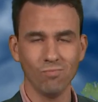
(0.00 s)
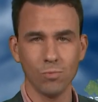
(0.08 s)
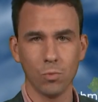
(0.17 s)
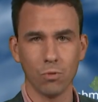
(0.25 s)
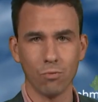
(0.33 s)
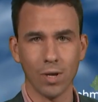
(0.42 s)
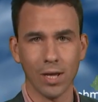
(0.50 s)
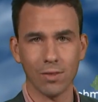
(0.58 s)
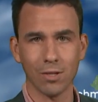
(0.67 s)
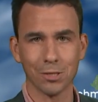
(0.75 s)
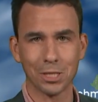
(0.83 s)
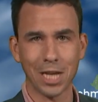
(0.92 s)
Wouldn't rule out
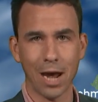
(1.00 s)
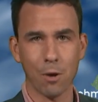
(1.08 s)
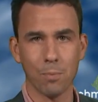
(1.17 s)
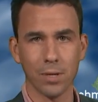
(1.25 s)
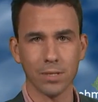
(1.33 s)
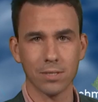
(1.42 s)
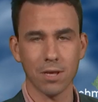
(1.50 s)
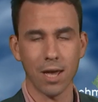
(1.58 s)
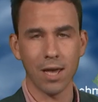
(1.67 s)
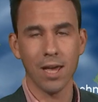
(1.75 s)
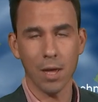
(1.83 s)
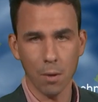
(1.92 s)
the odd shower, but
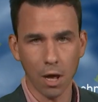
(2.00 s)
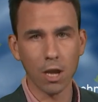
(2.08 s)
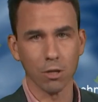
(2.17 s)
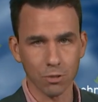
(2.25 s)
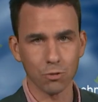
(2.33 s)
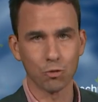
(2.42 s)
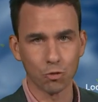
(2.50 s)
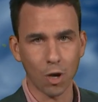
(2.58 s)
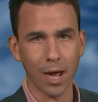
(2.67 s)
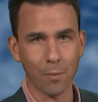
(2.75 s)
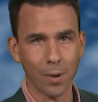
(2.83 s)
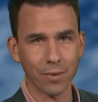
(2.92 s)
a lot of
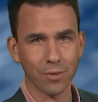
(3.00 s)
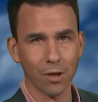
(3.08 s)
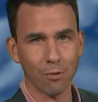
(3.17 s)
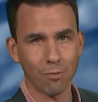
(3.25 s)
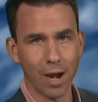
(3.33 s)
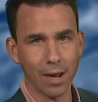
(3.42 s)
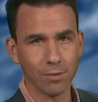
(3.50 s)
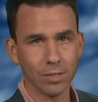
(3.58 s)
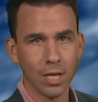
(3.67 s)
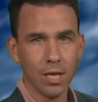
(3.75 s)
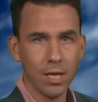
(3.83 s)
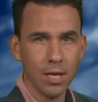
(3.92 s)
dry weather around.
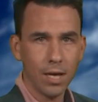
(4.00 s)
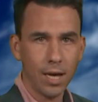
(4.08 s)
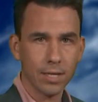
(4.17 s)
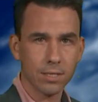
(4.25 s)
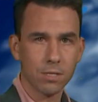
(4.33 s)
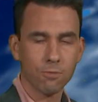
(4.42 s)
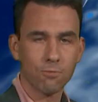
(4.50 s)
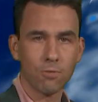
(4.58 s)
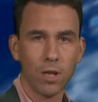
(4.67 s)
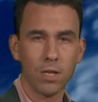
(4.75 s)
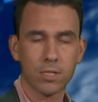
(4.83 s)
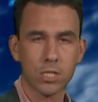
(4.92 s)
Isles of
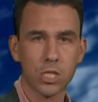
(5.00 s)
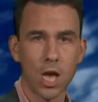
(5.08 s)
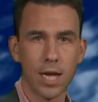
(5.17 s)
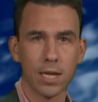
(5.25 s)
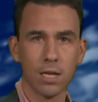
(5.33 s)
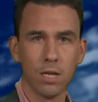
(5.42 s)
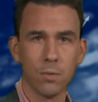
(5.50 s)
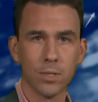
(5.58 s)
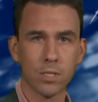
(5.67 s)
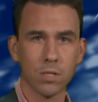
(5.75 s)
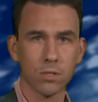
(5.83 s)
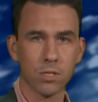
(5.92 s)
Skye and
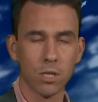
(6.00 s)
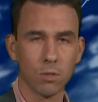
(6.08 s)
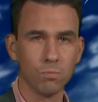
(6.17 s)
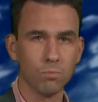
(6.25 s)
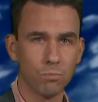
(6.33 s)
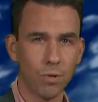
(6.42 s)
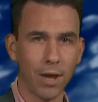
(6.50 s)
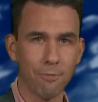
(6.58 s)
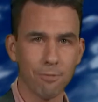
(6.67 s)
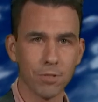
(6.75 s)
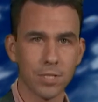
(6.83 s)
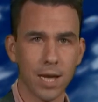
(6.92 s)
Lewis also bright
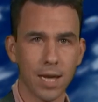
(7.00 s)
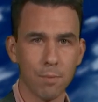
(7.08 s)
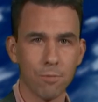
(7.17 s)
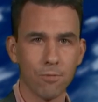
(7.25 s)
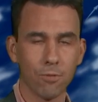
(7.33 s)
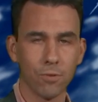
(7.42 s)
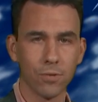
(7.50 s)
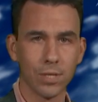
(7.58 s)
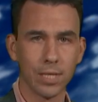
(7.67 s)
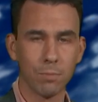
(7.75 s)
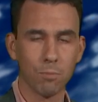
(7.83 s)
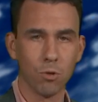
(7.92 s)
for a time before
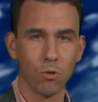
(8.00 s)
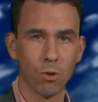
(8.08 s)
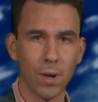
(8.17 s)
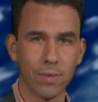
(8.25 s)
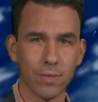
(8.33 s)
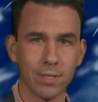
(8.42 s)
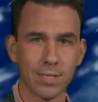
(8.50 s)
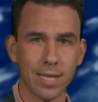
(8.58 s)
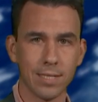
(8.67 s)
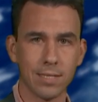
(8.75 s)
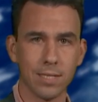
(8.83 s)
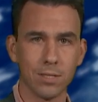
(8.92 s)
the poorer weather
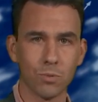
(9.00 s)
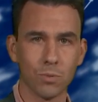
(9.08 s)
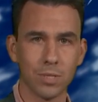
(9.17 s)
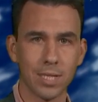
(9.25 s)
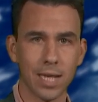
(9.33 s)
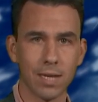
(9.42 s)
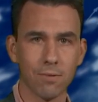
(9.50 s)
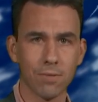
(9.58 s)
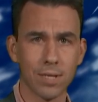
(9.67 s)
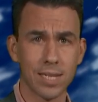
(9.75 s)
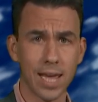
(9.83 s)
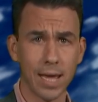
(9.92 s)
sets in towards the end of
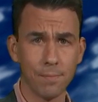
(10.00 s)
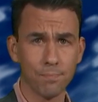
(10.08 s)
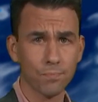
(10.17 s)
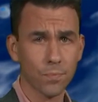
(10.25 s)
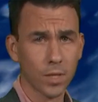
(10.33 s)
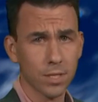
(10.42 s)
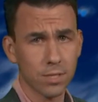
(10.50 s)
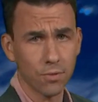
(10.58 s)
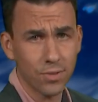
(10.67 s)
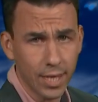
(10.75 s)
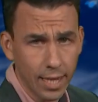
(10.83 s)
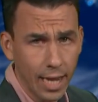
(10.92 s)
the day. So
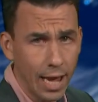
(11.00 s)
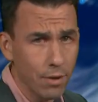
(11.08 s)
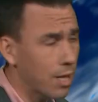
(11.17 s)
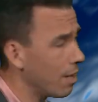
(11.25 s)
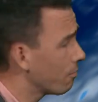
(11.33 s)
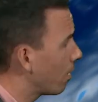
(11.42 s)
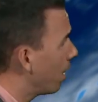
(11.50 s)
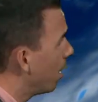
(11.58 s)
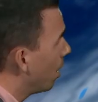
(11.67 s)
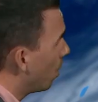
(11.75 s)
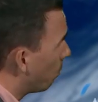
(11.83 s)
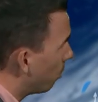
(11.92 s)
thick cloud cover
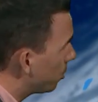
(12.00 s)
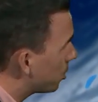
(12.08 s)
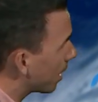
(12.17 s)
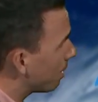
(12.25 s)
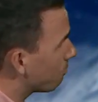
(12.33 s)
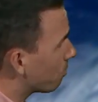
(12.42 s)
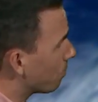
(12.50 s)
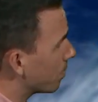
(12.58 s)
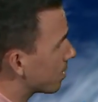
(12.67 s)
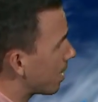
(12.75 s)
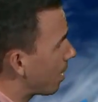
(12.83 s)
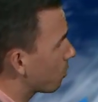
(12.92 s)
pushing in from the
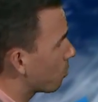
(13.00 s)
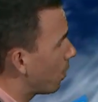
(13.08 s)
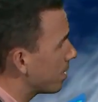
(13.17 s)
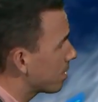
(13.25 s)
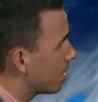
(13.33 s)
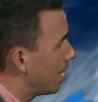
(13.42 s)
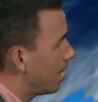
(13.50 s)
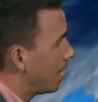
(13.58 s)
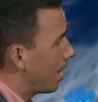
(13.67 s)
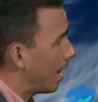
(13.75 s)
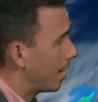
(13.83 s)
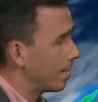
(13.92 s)
southwest,
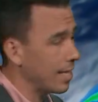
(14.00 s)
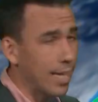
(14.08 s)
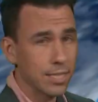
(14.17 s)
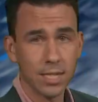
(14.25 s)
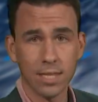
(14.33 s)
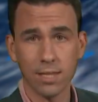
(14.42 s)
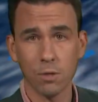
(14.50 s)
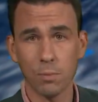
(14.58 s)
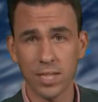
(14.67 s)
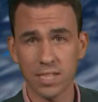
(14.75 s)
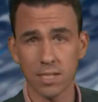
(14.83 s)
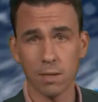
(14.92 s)
and actually there'll
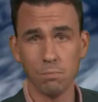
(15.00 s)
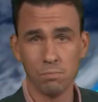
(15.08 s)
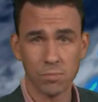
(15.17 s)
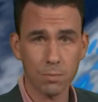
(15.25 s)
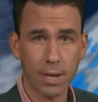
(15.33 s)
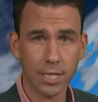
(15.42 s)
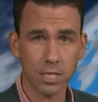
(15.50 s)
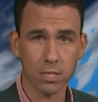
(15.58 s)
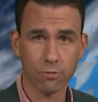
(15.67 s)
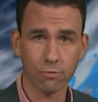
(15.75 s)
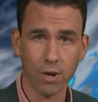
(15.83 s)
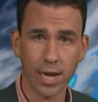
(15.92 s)
be some splashes
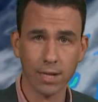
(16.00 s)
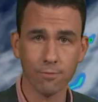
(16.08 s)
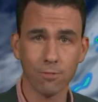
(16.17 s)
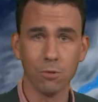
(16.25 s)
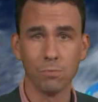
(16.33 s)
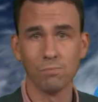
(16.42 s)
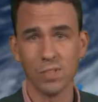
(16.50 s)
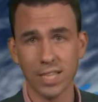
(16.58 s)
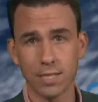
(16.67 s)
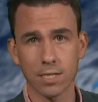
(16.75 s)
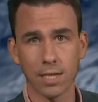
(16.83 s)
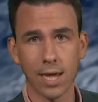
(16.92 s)
of rain for
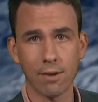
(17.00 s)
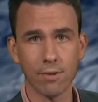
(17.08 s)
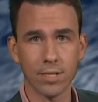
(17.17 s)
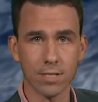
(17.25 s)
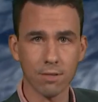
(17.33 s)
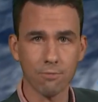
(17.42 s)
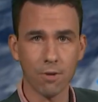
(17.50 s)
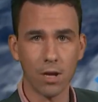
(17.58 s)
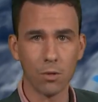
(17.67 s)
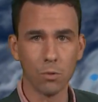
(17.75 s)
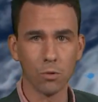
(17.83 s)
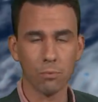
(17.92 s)
eastern areas and the far
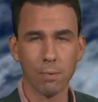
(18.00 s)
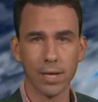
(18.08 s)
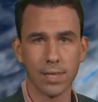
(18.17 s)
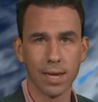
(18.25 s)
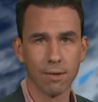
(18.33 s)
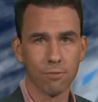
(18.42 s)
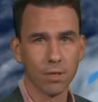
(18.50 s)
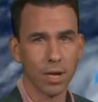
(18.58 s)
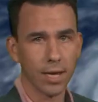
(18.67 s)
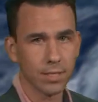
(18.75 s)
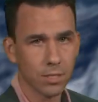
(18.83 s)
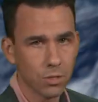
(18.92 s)
north by the end of the
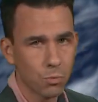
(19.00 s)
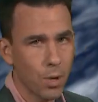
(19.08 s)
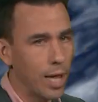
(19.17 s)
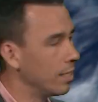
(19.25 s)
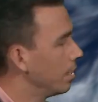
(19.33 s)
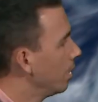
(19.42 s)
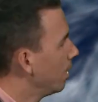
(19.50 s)
night as well.